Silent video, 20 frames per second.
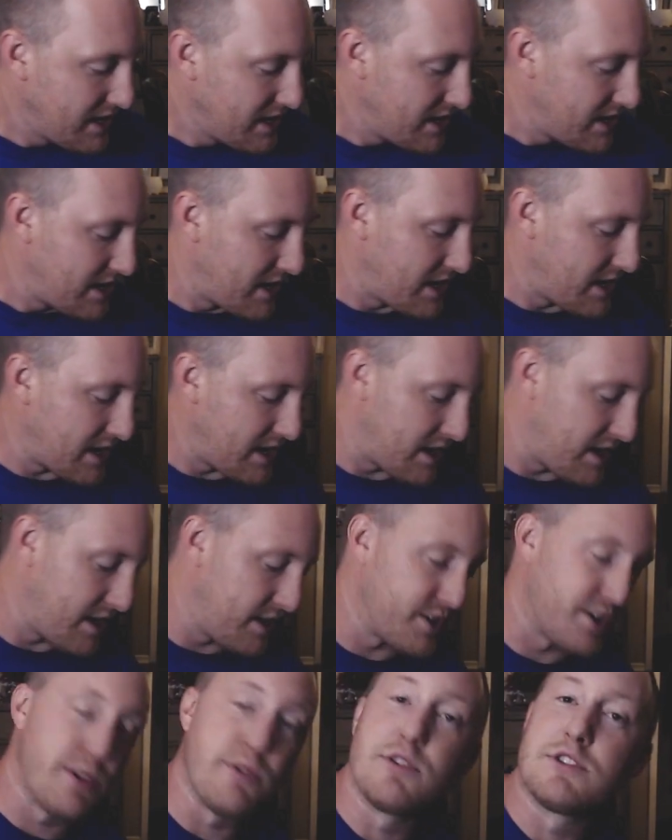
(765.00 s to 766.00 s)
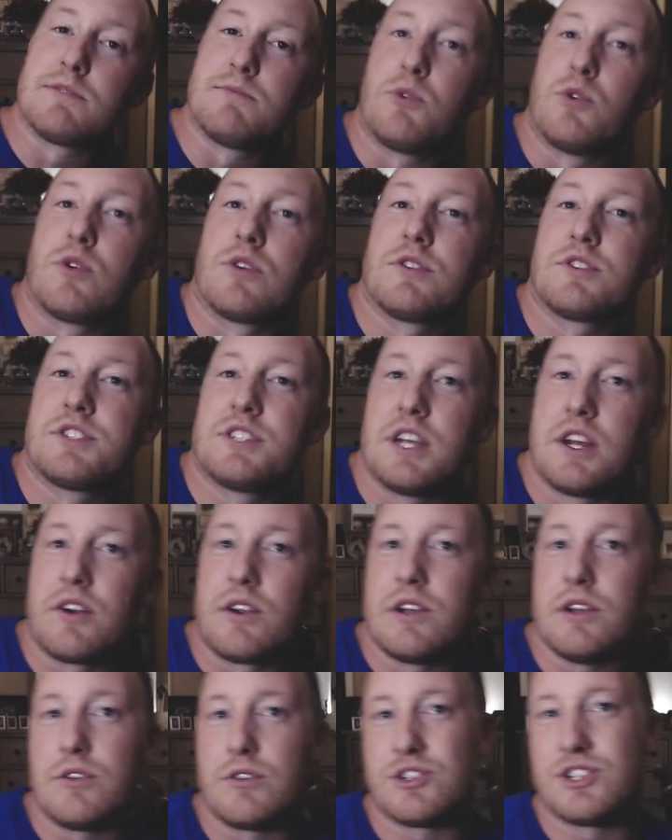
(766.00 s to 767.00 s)
do some more
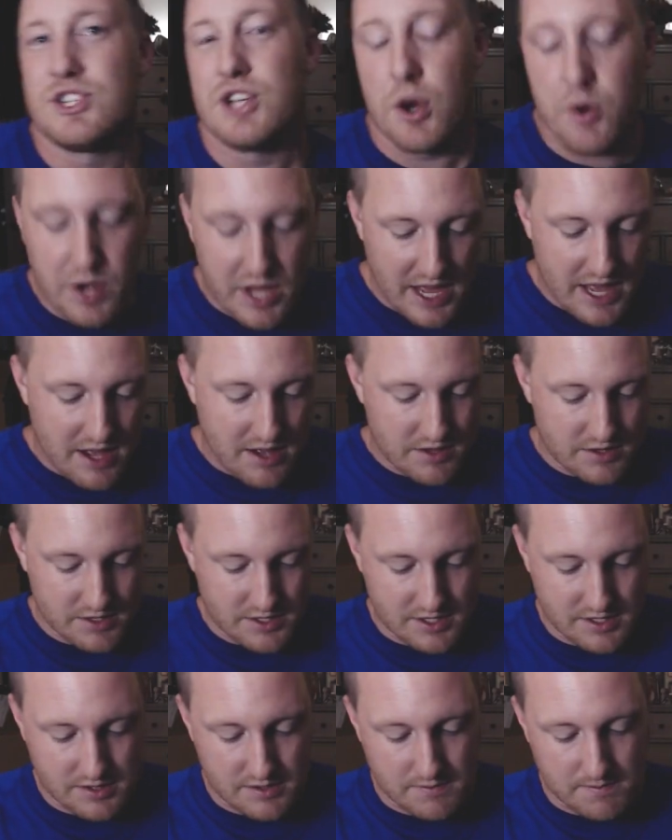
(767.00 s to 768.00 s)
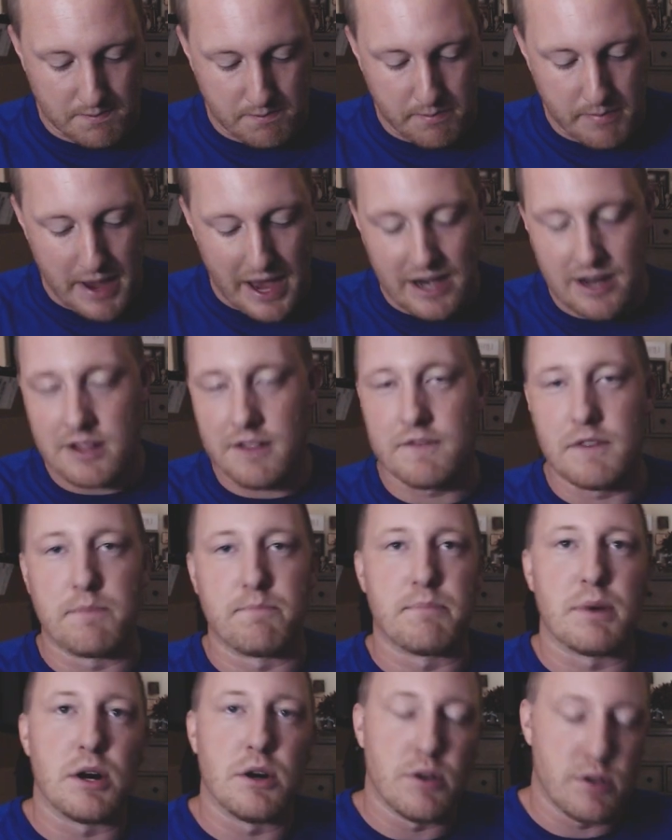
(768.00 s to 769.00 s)
cereal showdowns, Battle of the
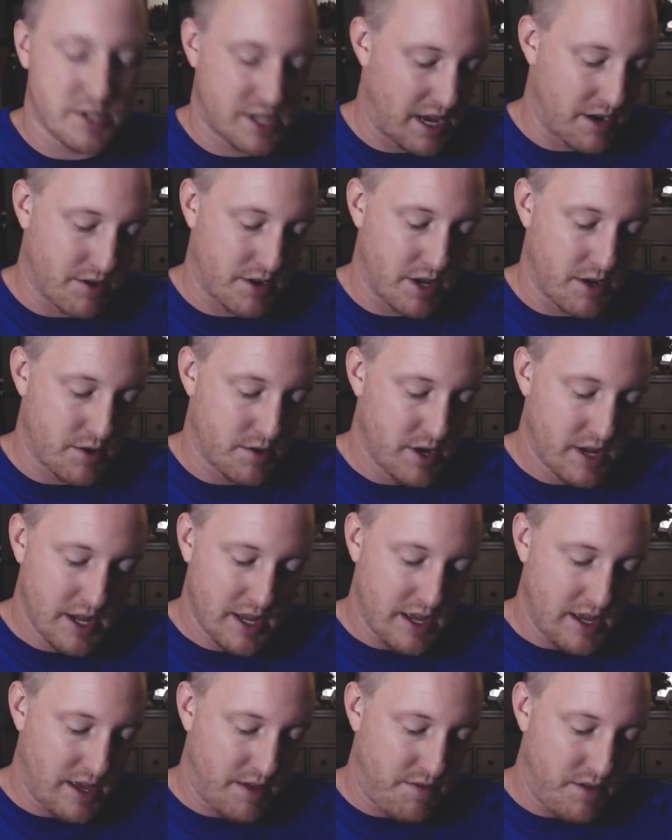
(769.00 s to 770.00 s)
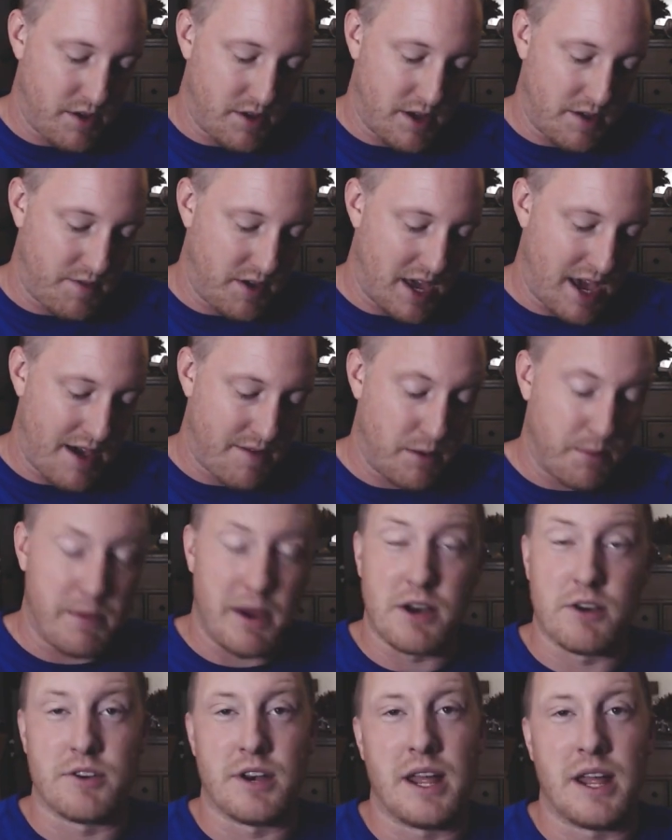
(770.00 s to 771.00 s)
Bowls, I don't know. If you have a
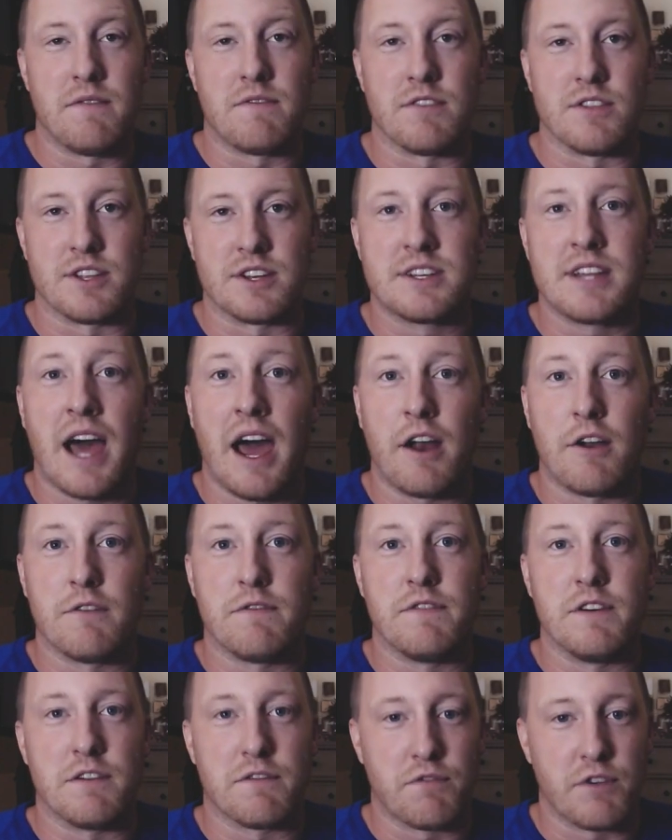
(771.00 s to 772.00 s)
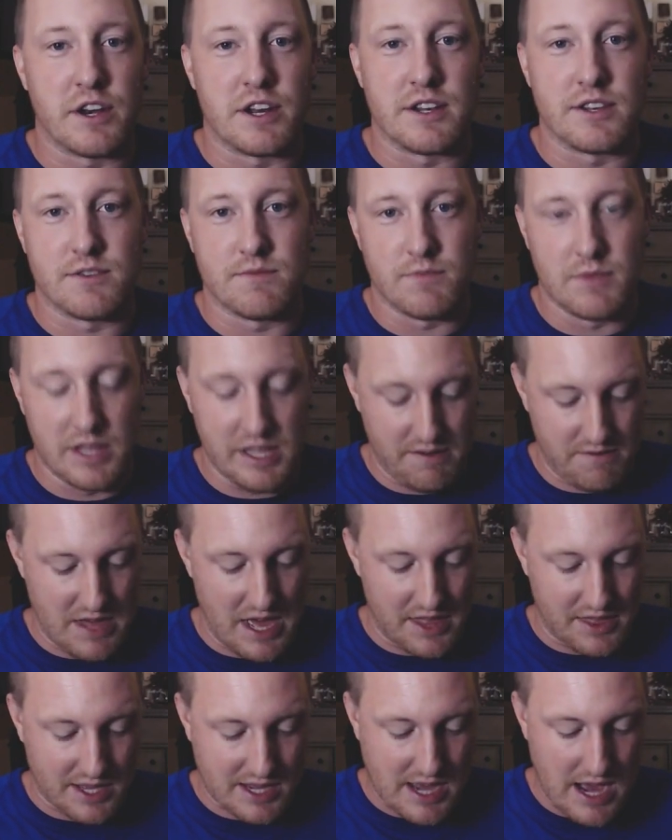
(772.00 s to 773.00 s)
better name for the title, feel free to leave
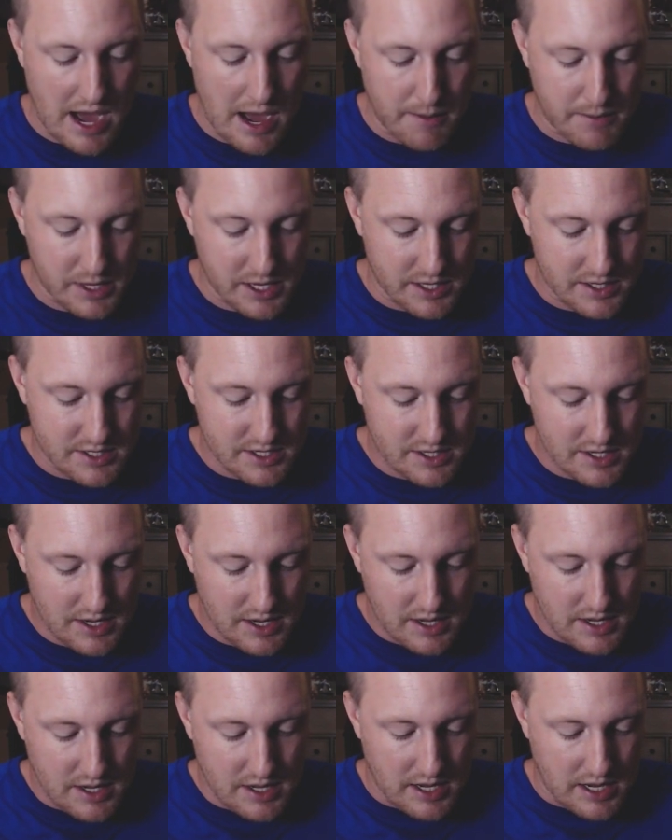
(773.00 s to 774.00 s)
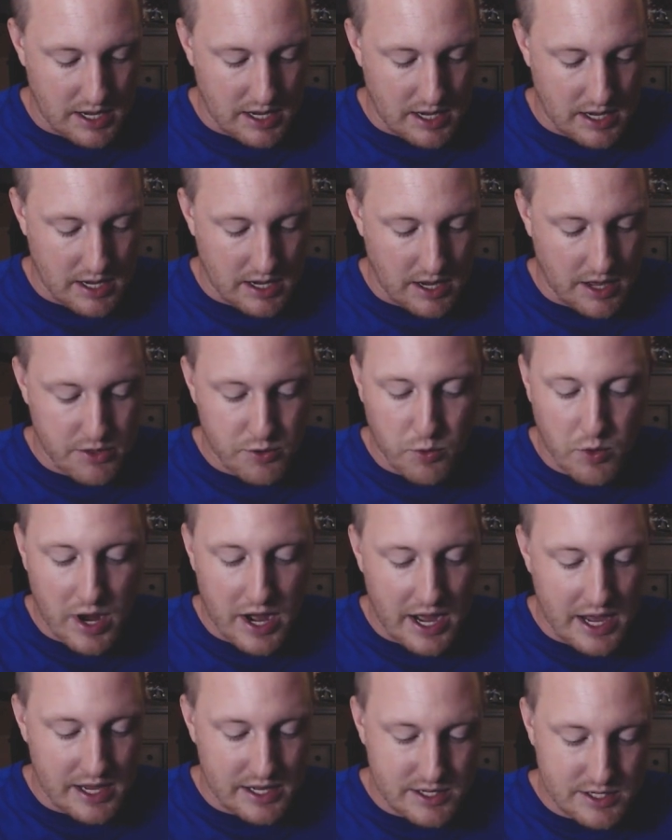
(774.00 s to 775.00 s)
that in the comments.
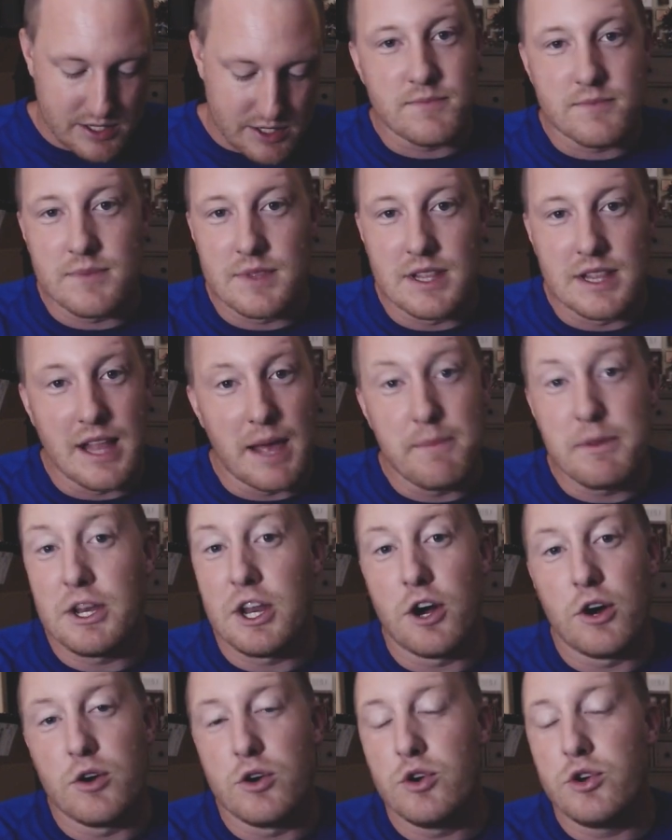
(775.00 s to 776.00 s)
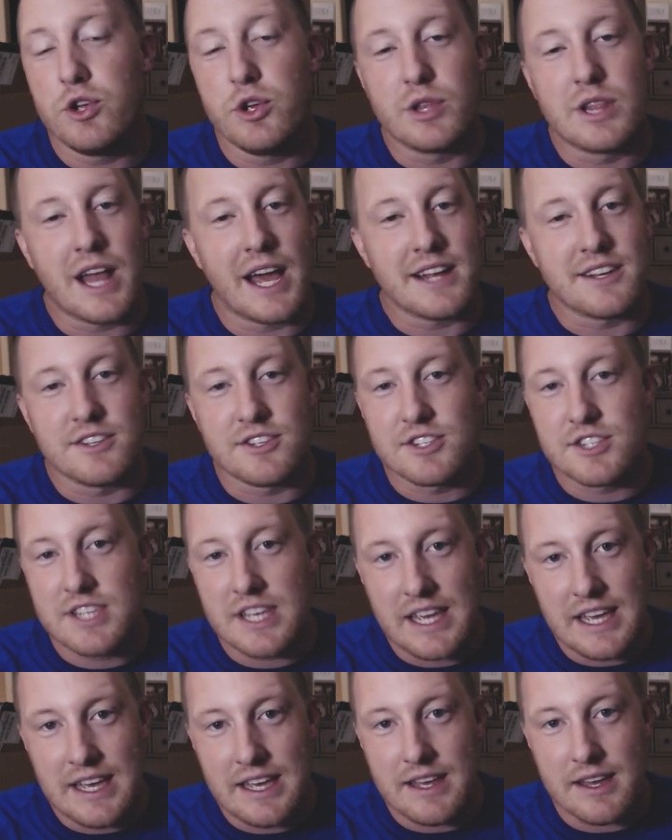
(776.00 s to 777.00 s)
Otherwise, let me know who you'd like to
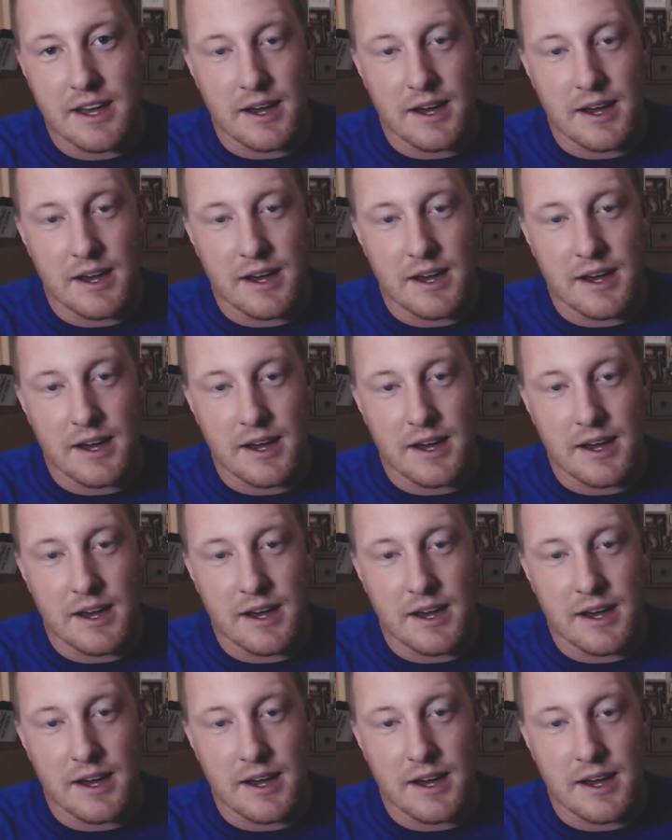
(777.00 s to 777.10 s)
see